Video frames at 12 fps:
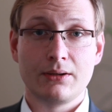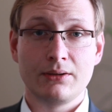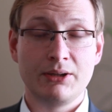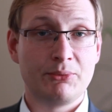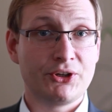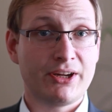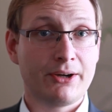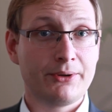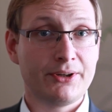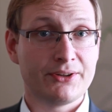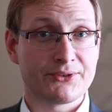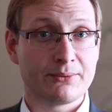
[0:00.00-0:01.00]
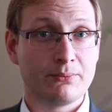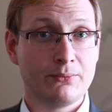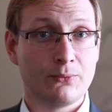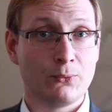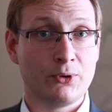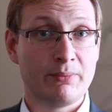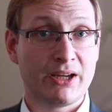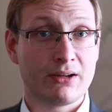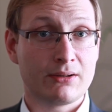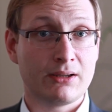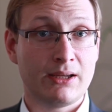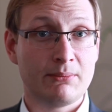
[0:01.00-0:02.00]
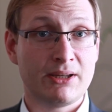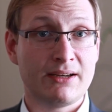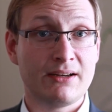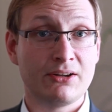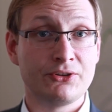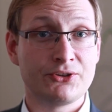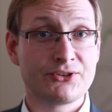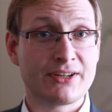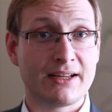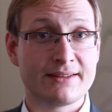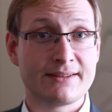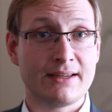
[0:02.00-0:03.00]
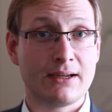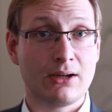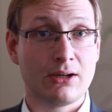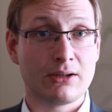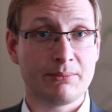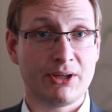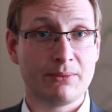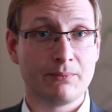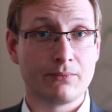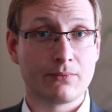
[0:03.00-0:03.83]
Libertarianism would make a claim that it understands the economy.